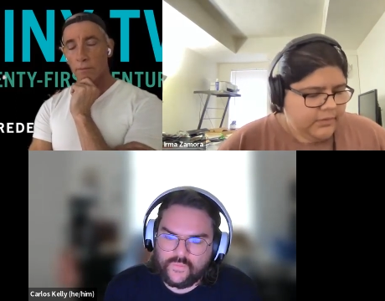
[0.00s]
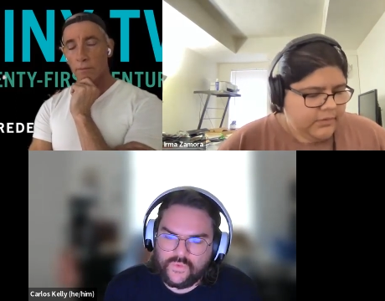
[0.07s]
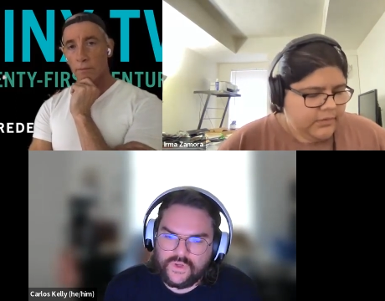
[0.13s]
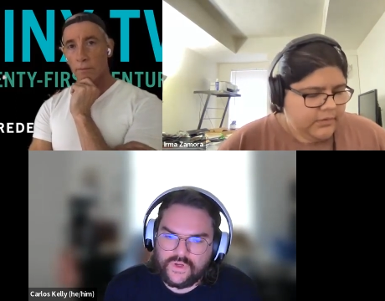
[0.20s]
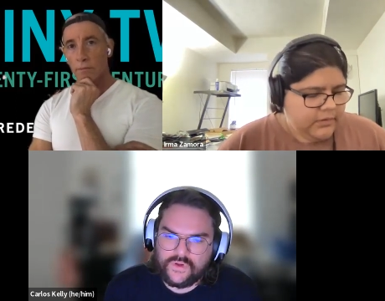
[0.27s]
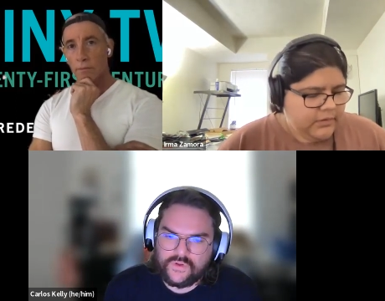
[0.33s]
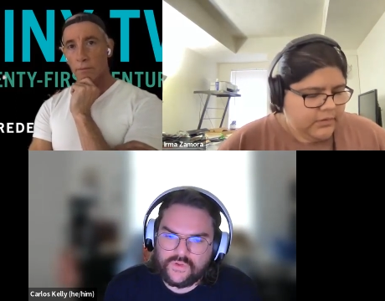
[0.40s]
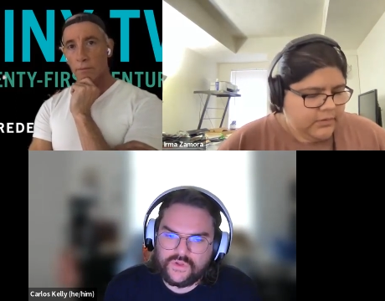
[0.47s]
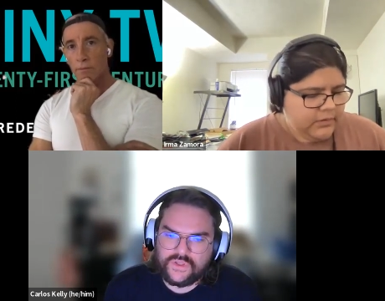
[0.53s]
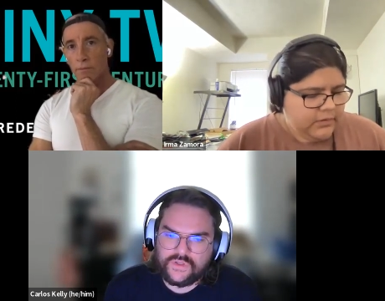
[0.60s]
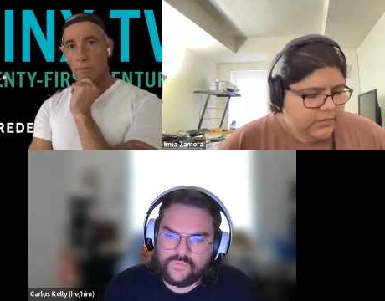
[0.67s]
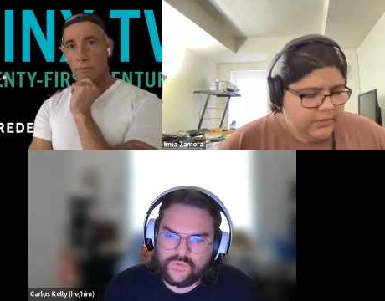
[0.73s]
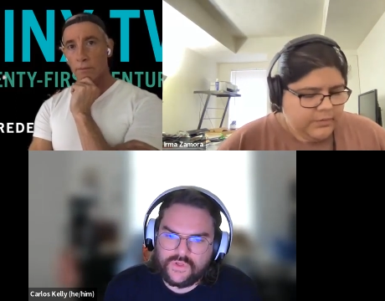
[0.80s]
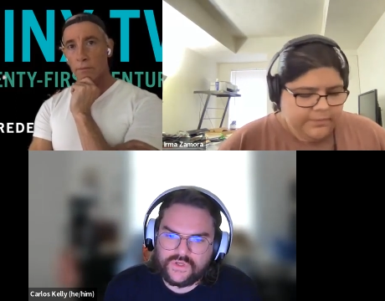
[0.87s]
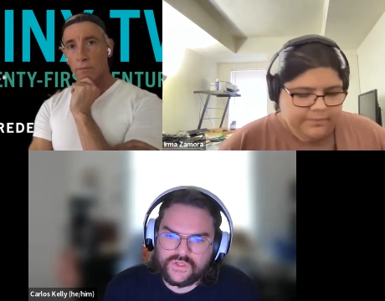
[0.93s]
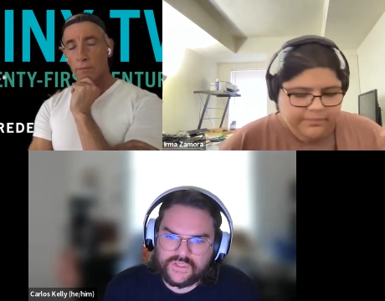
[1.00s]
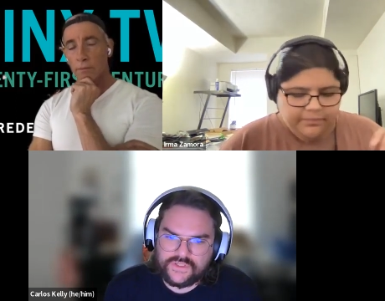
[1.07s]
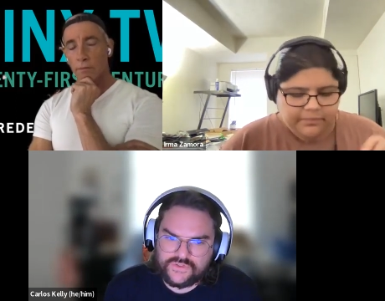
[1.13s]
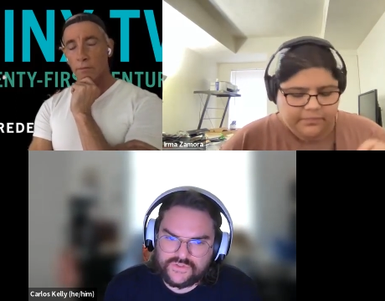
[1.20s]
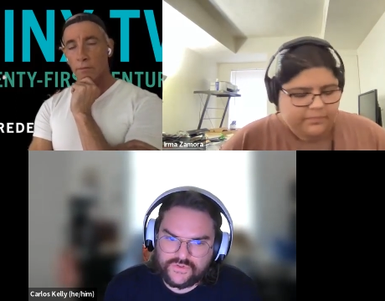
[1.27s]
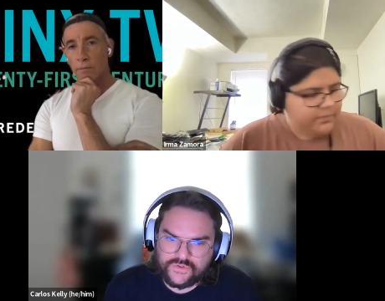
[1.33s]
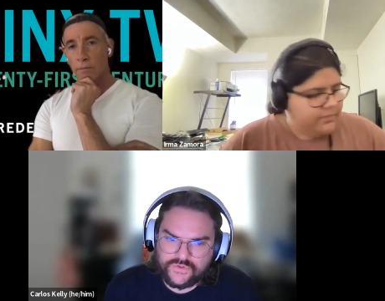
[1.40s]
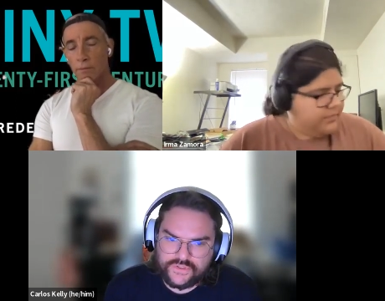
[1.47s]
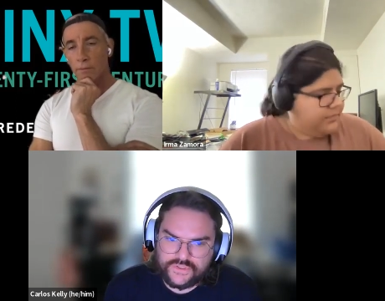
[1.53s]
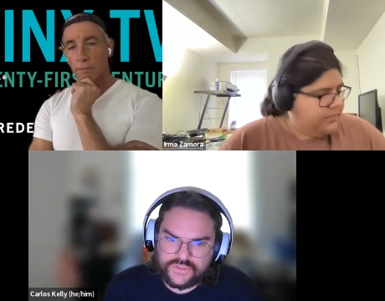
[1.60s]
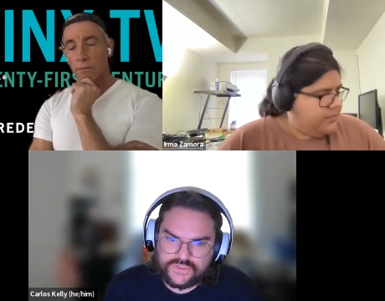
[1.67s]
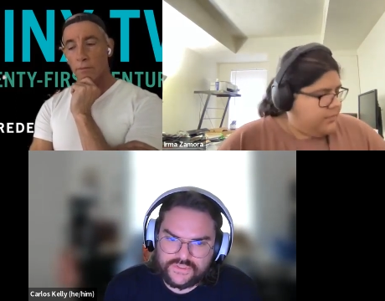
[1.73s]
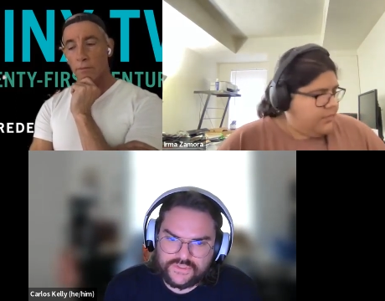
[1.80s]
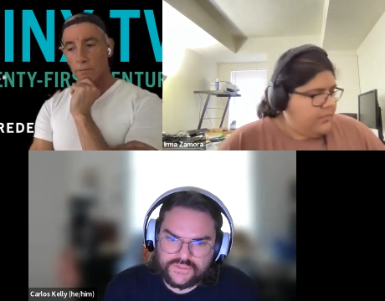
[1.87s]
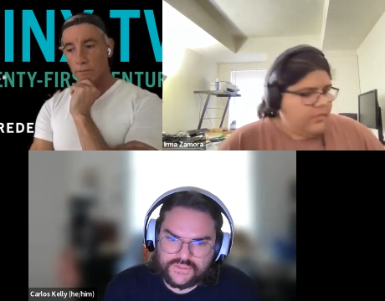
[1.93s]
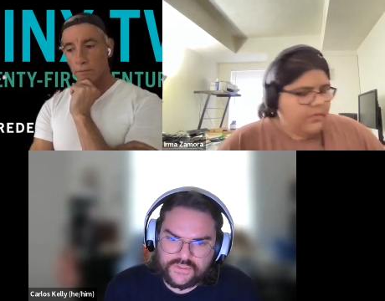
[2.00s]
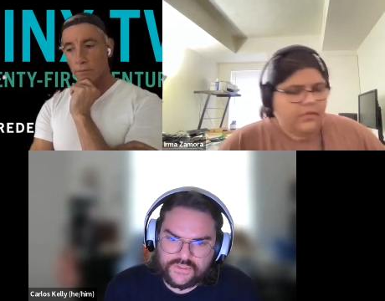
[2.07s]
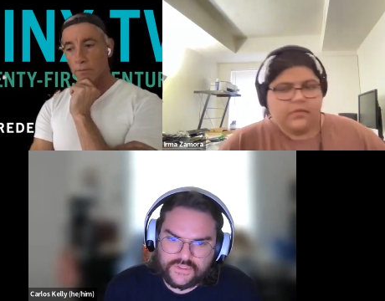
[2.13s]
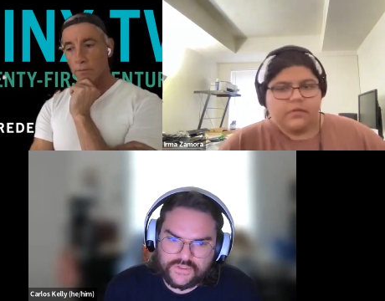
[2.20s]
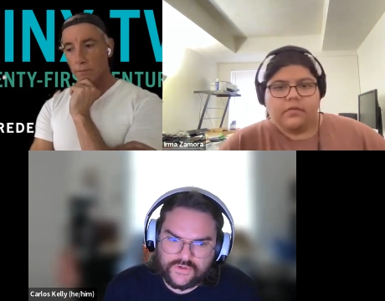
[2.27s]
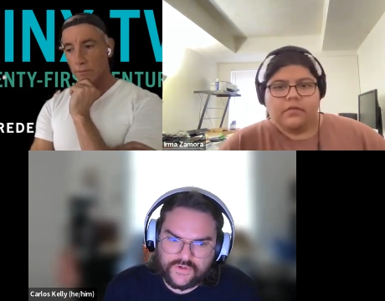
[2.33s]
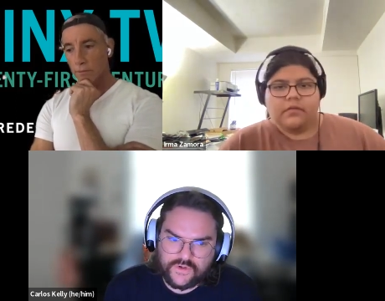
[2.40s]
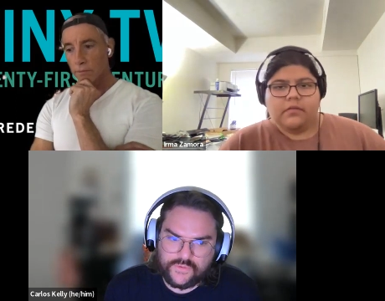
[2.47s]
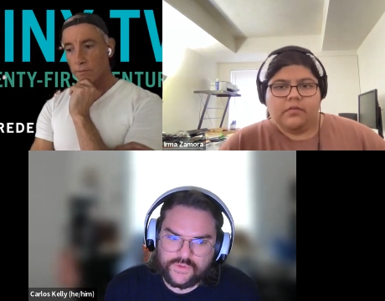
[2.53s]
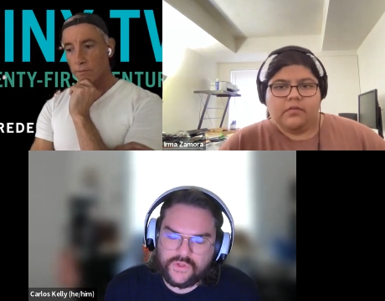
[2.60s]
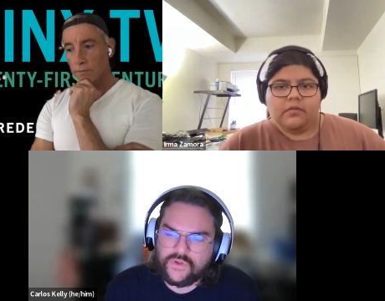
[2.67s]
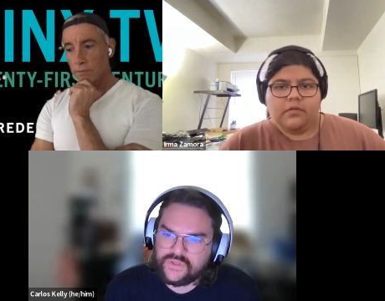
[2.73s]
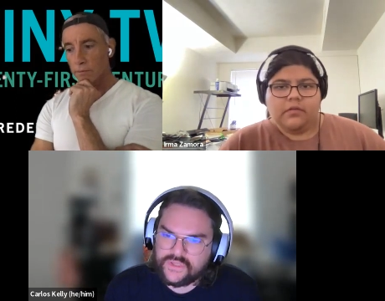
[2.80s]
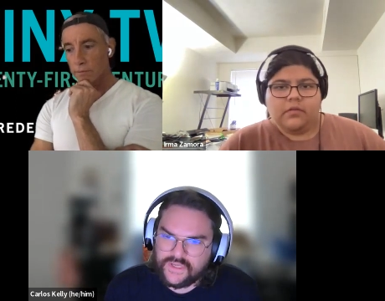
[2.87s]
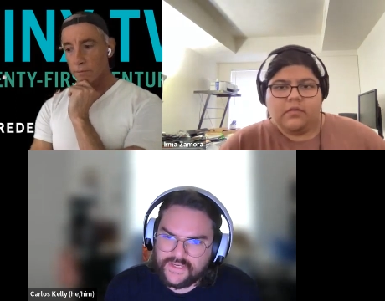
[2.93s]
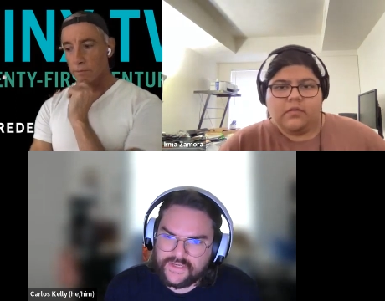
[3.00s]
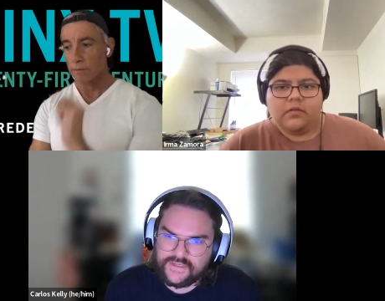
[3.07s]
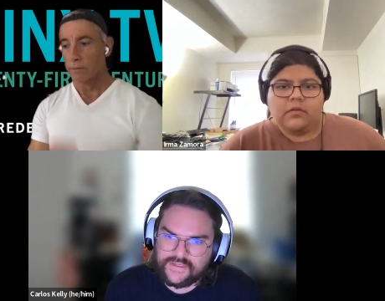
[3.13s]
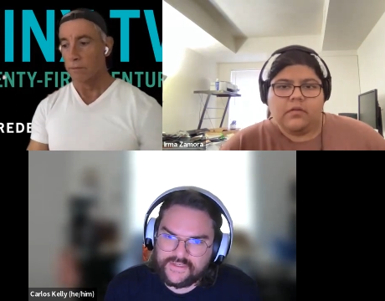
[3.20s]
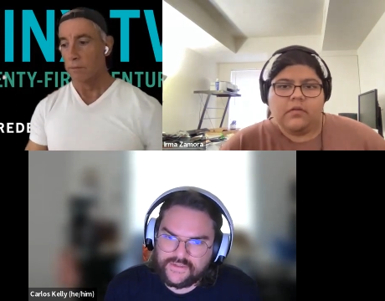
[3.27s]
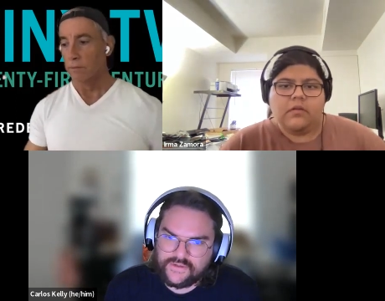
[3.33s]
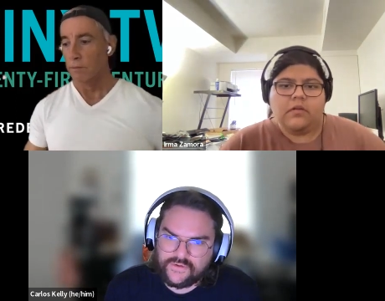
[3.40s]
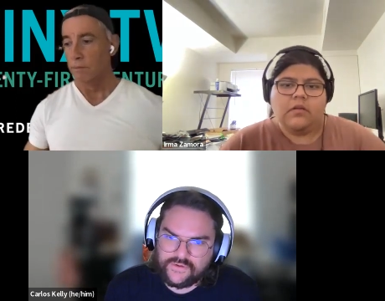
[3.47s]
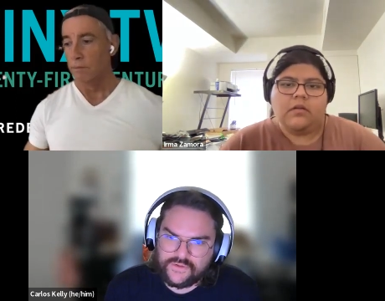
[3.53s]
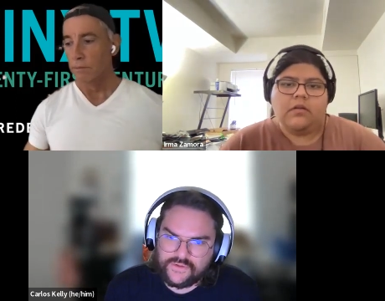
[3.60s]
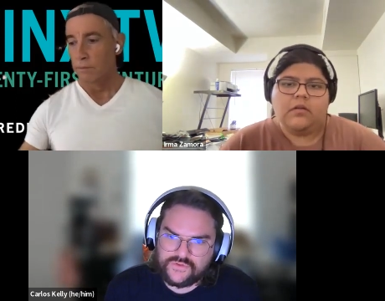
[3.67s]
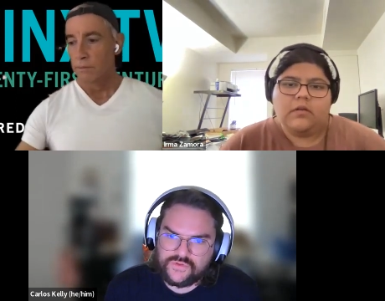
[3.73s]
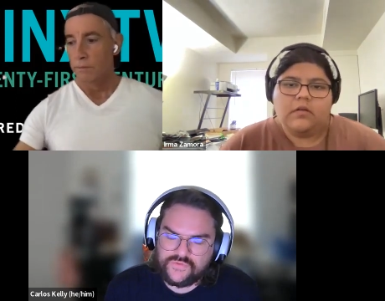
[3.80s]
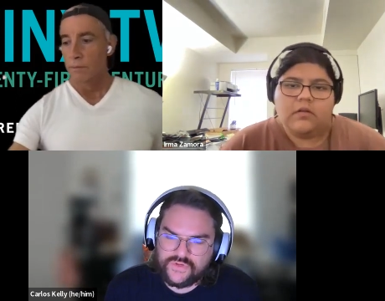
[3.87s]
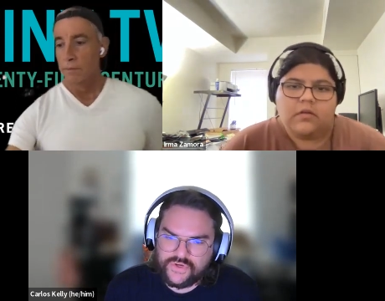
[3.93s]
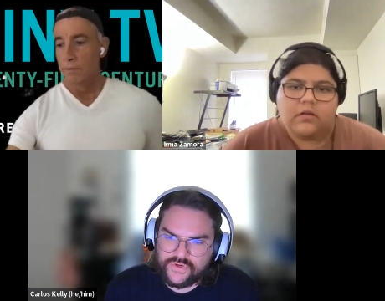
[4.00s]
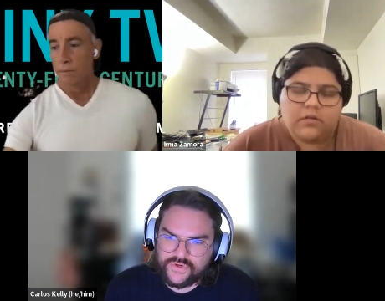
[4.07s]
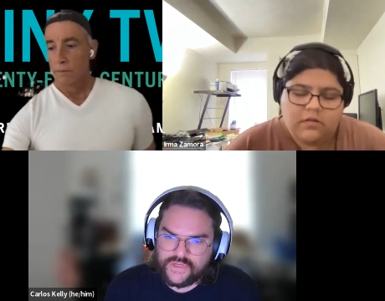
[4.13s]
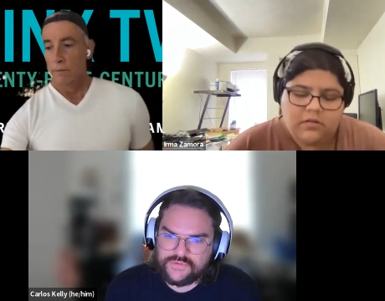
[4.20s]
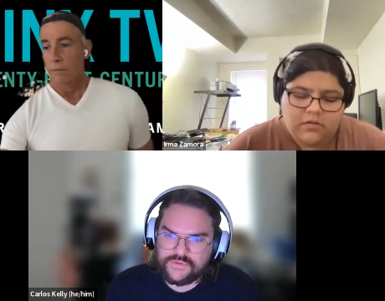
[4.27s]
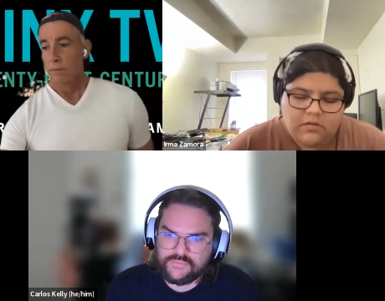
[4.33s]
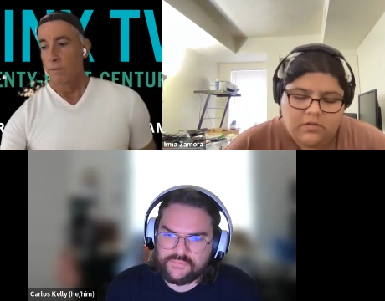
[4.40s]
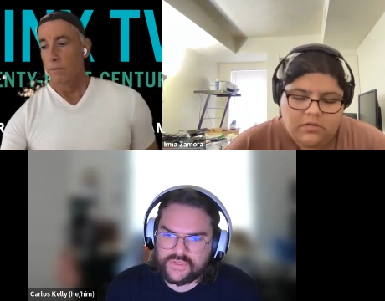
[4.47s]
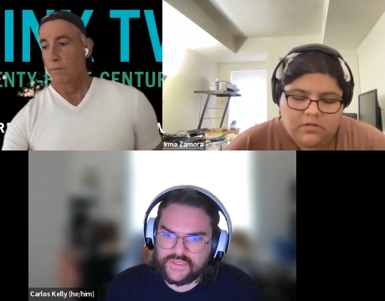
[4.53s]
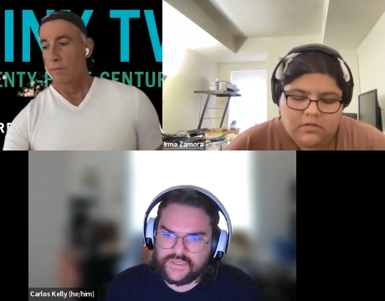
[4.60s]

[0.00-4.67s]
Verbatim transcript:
Speaker 1: we look we looked at stories, or we looked at it, the two video games we mm-hmm.